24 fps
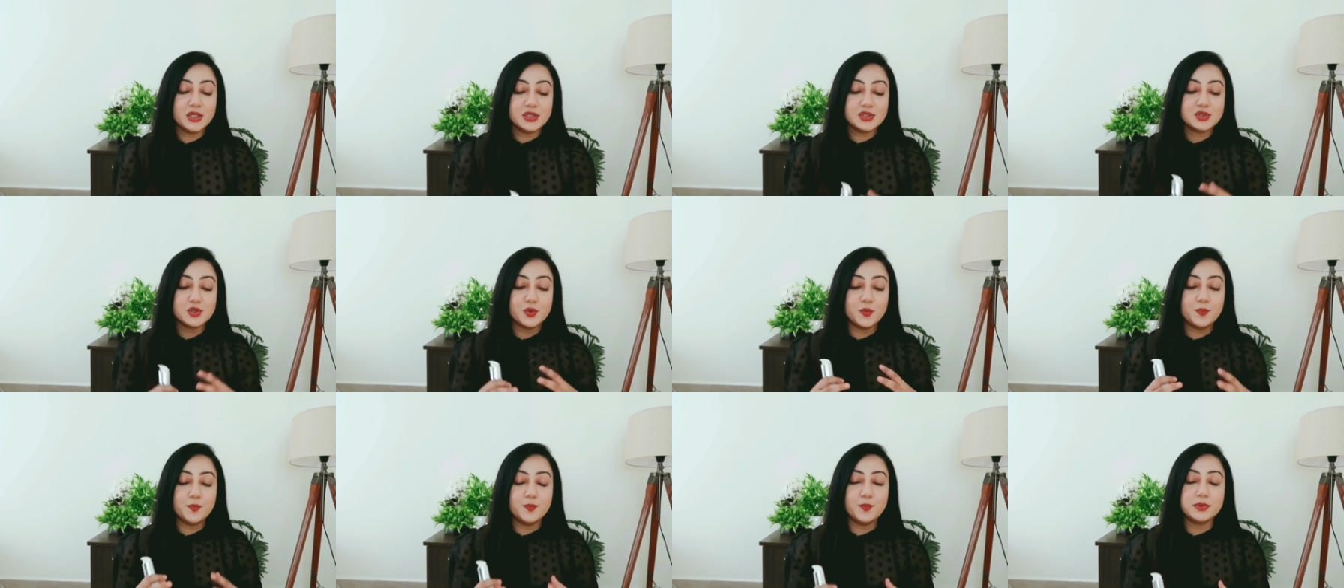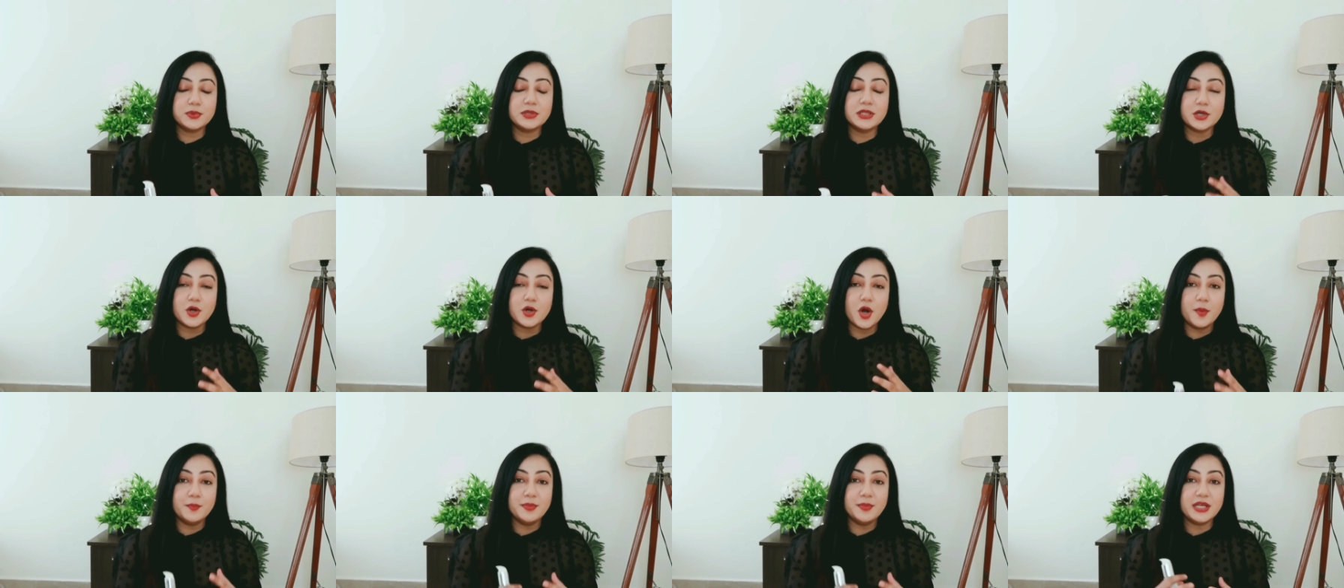So the
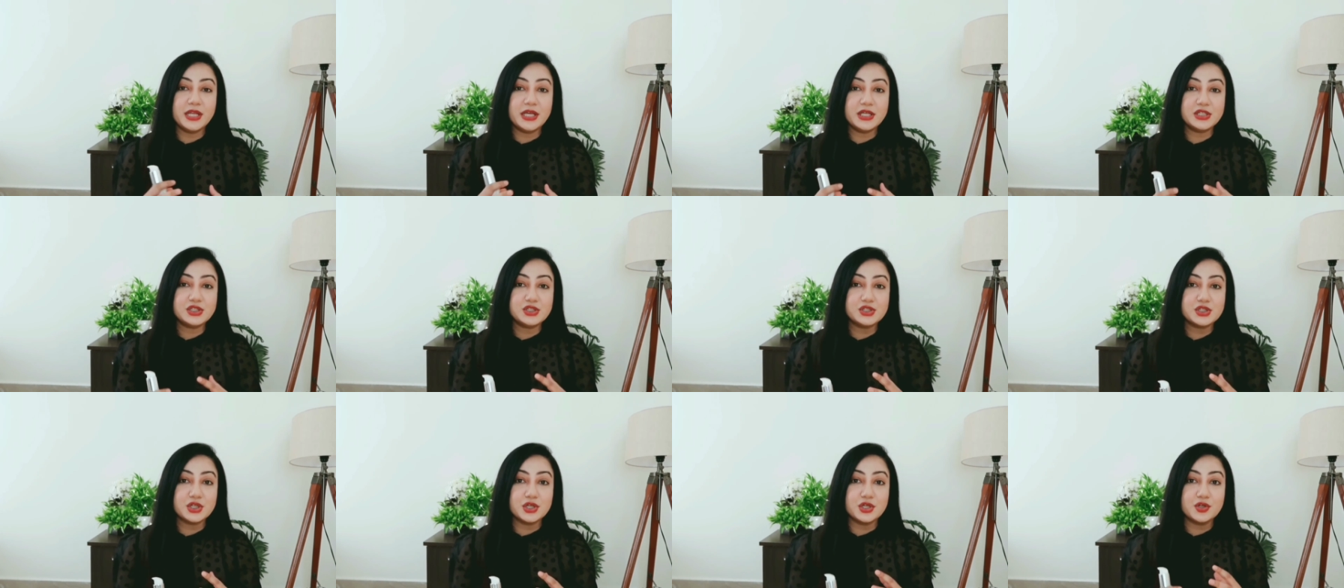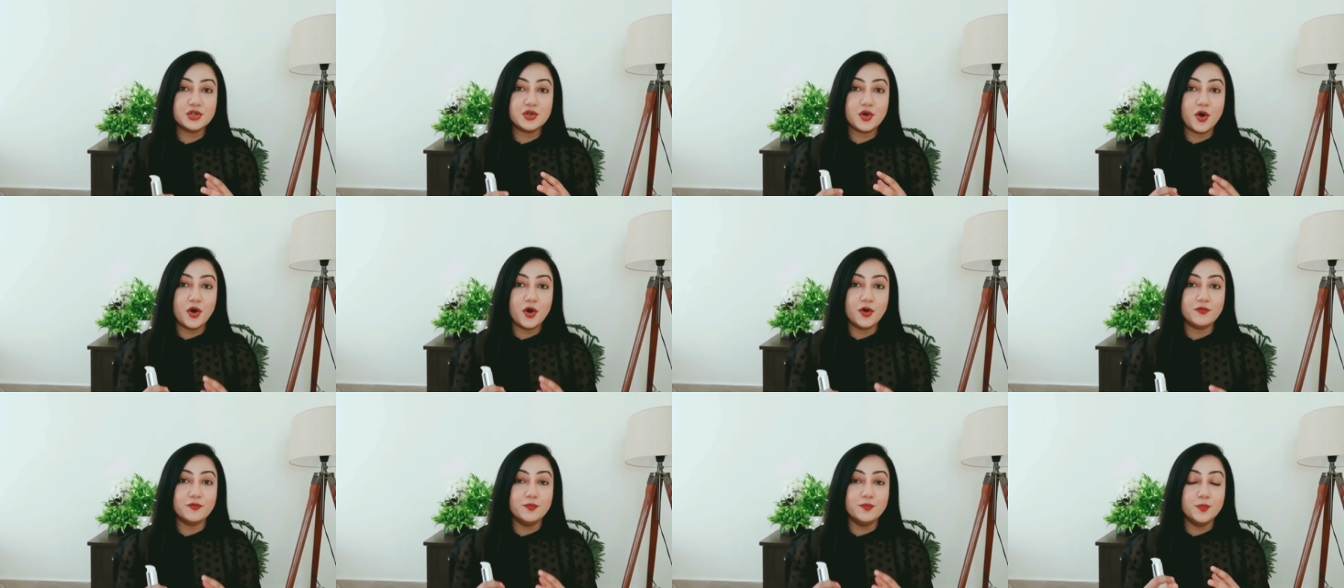combination
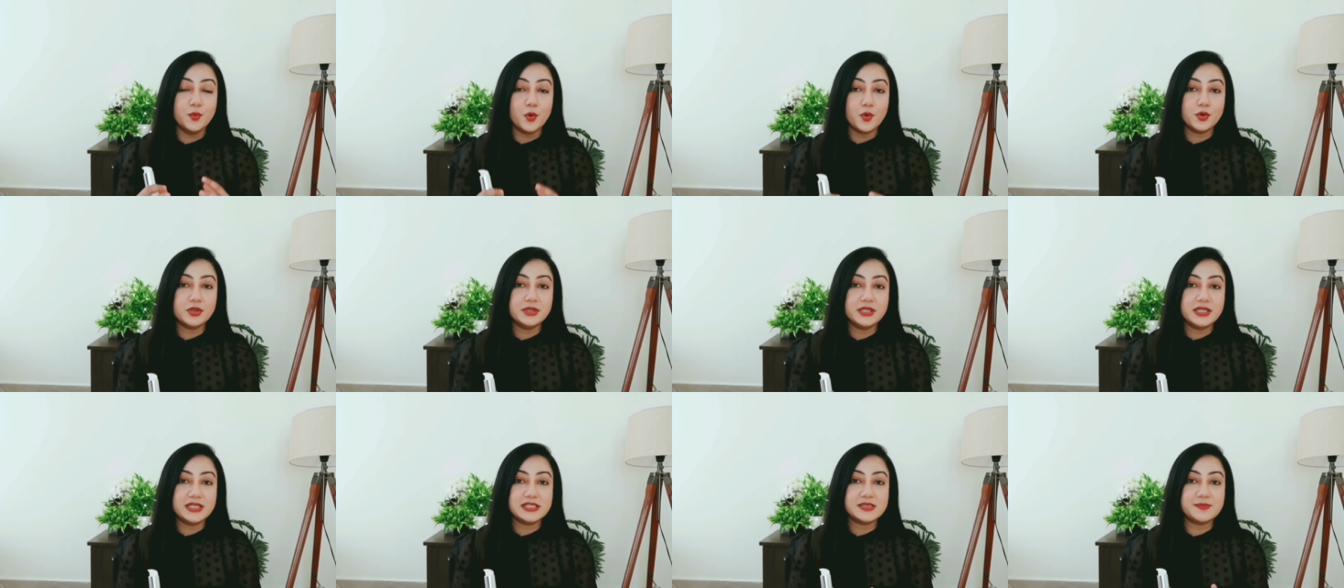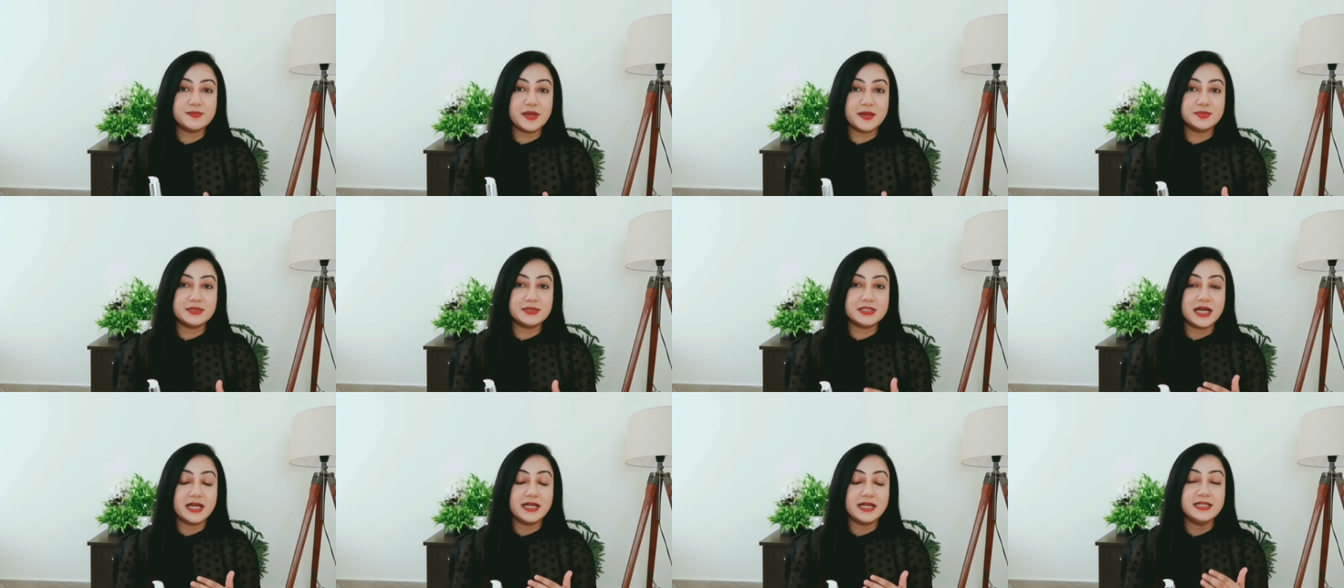of both these
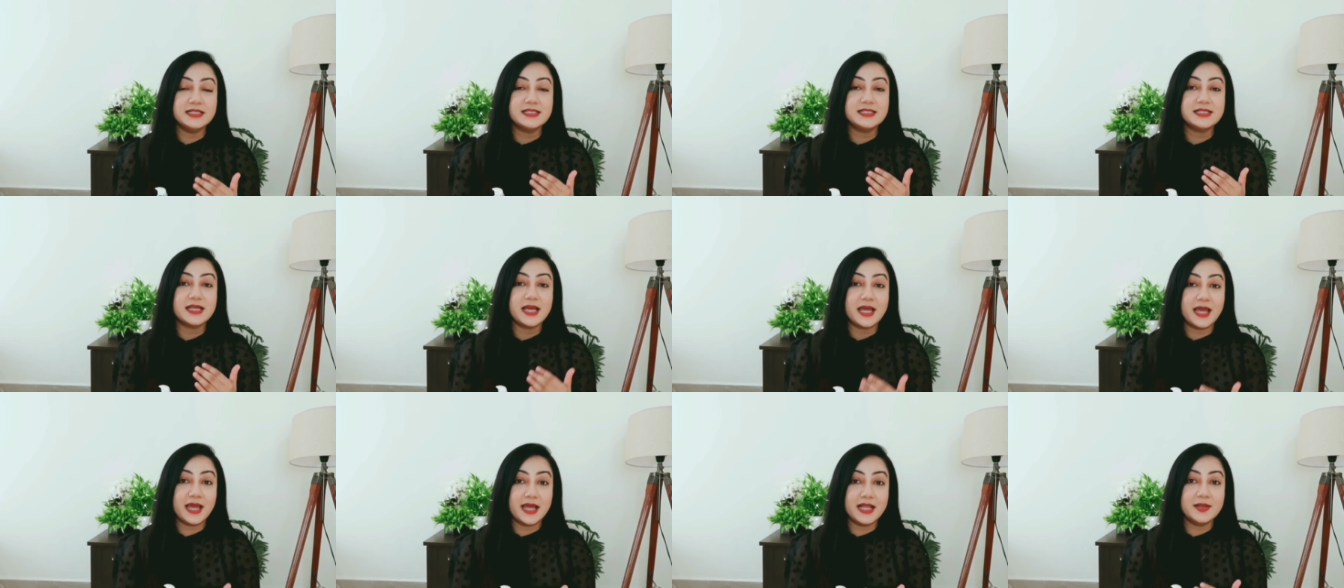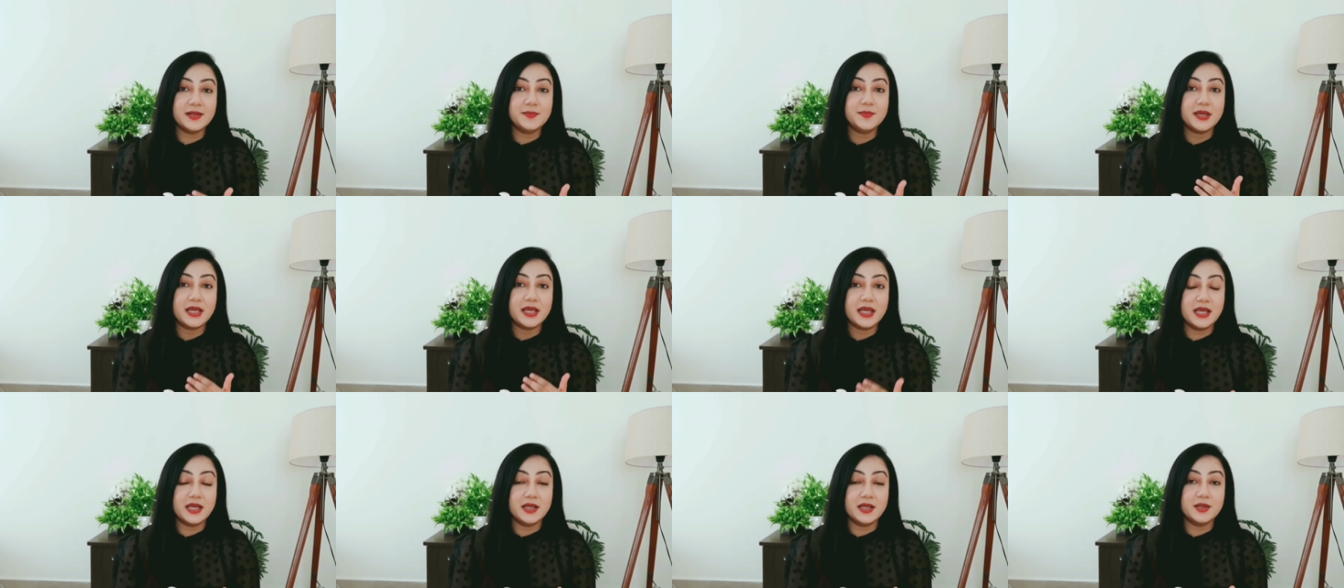peptides help
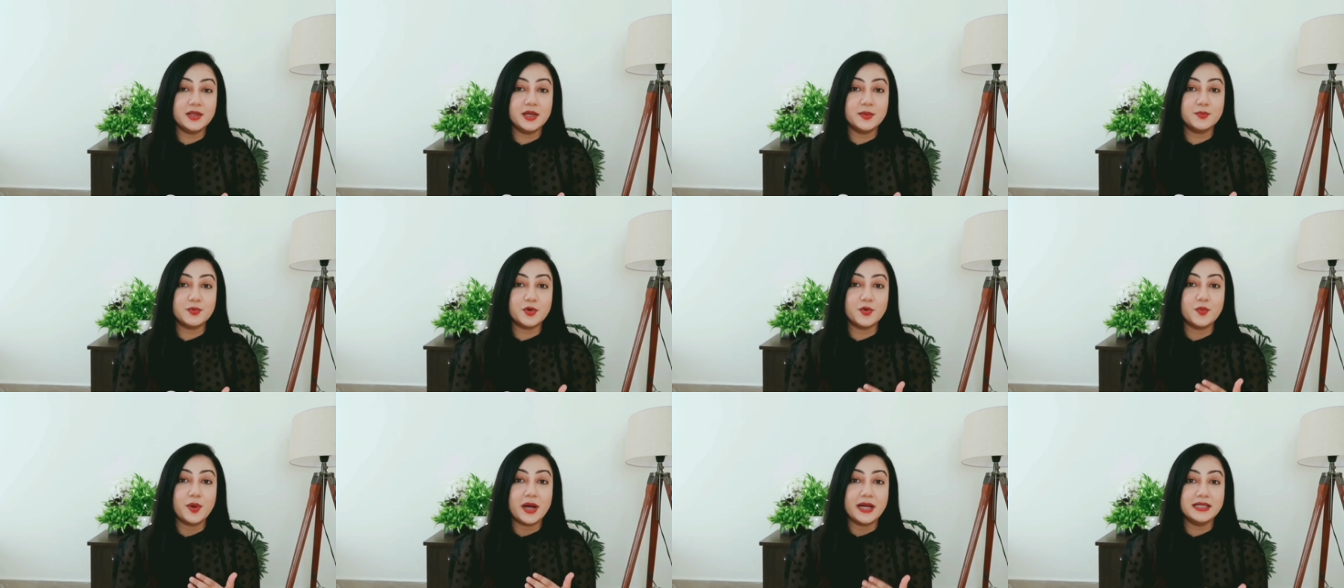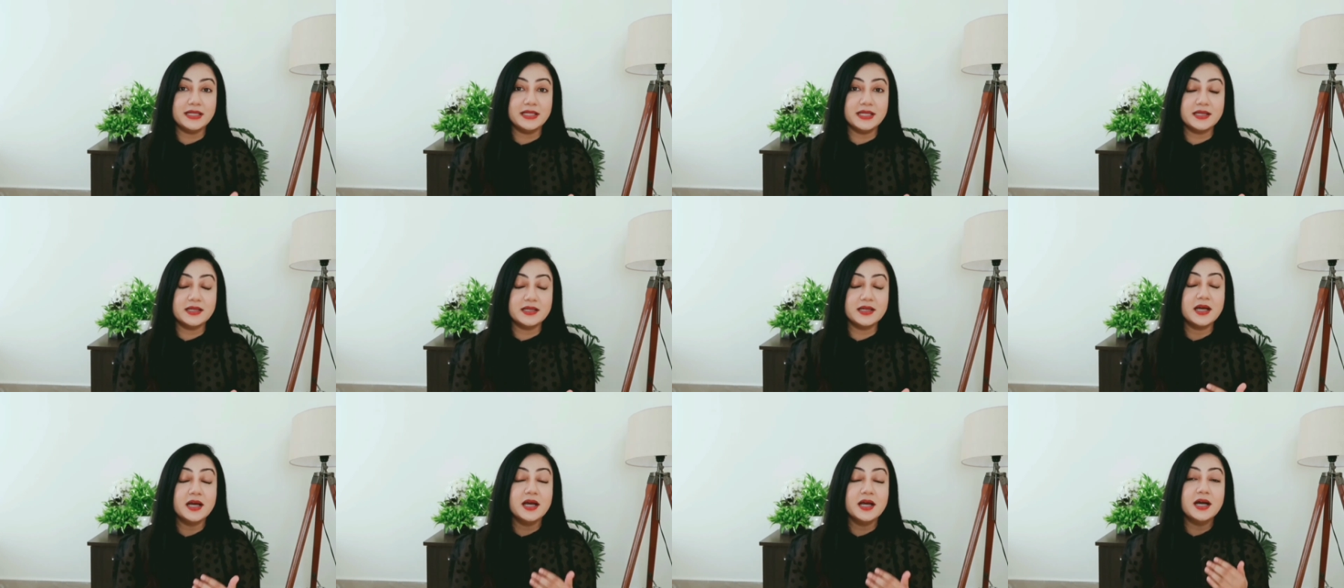in uh,
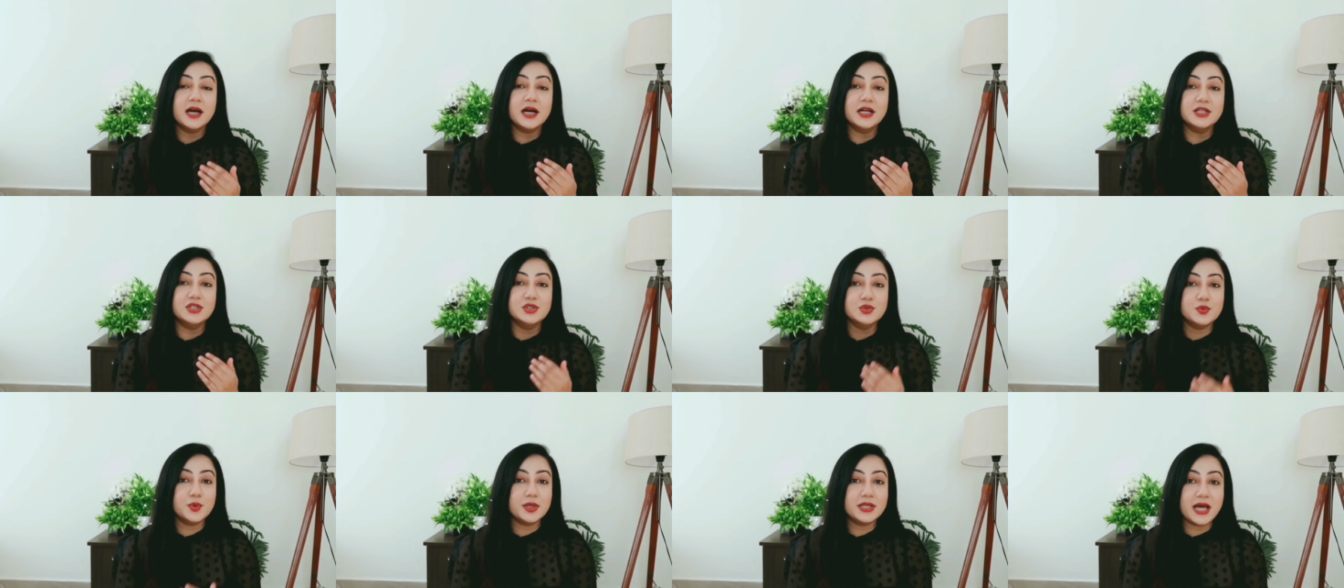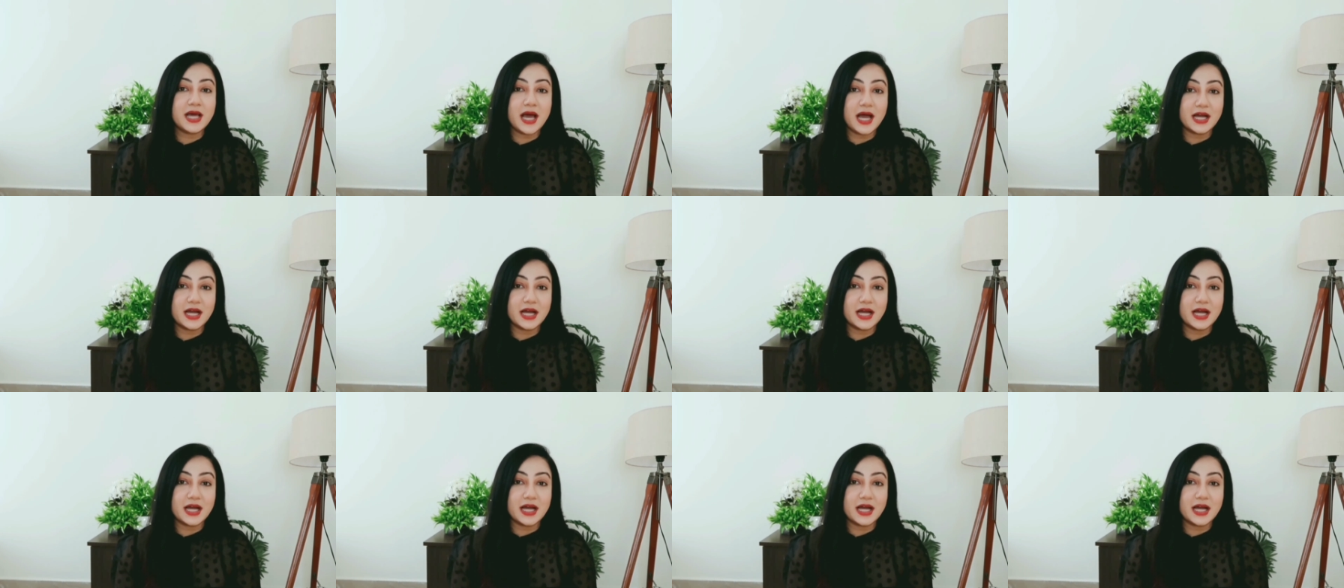providing a dual